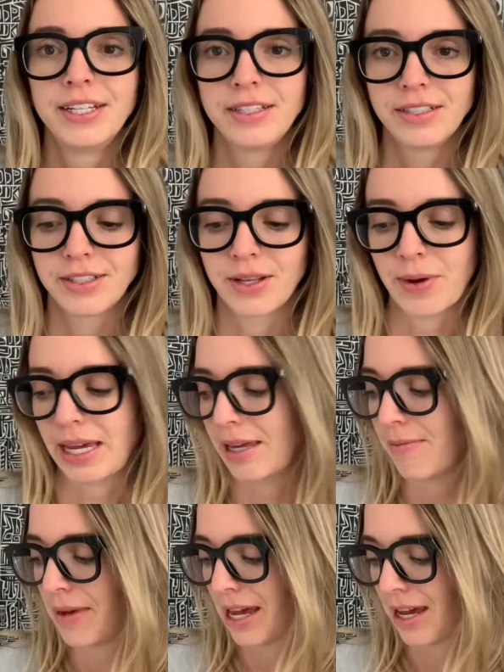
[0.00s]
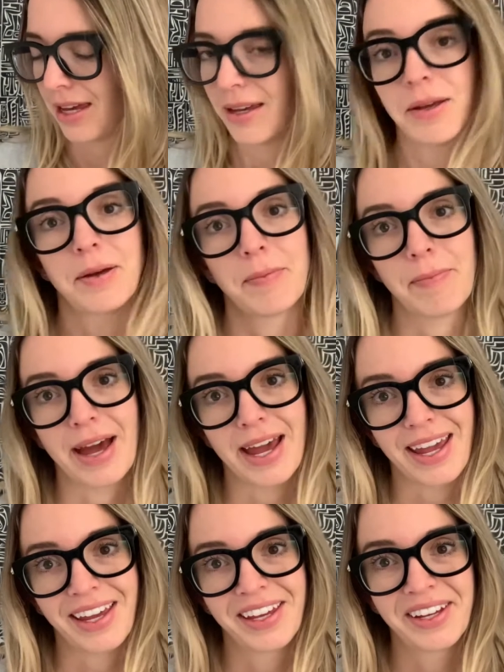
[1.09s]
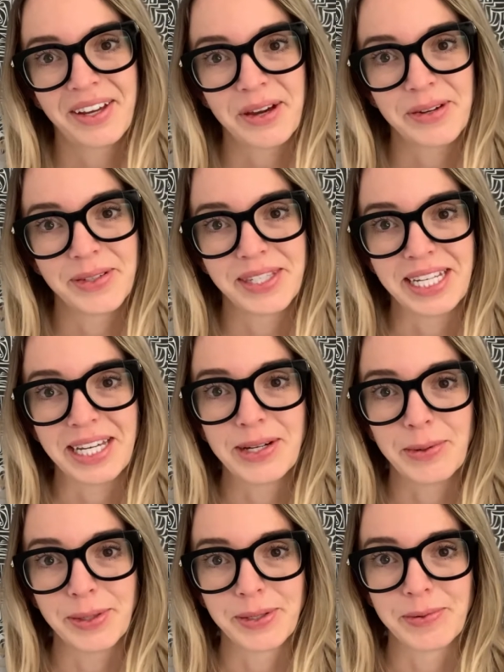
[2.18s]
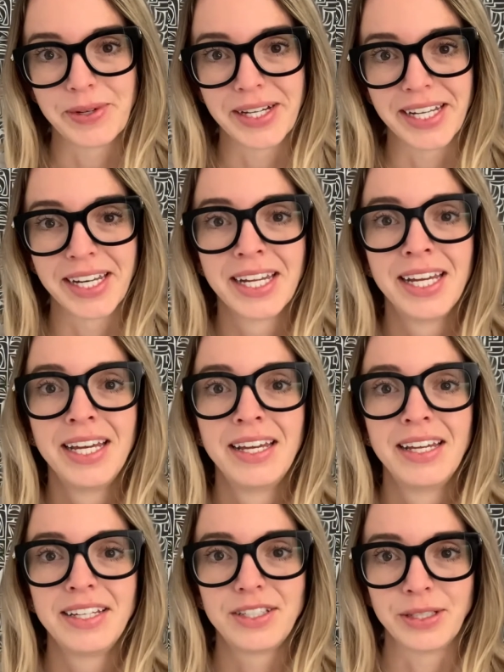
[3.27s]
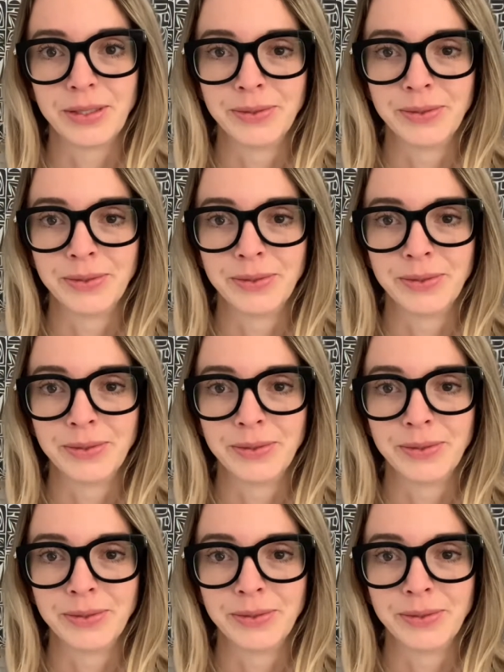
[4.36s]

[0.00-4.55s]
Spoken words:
so I can make my cozy quilted one suit.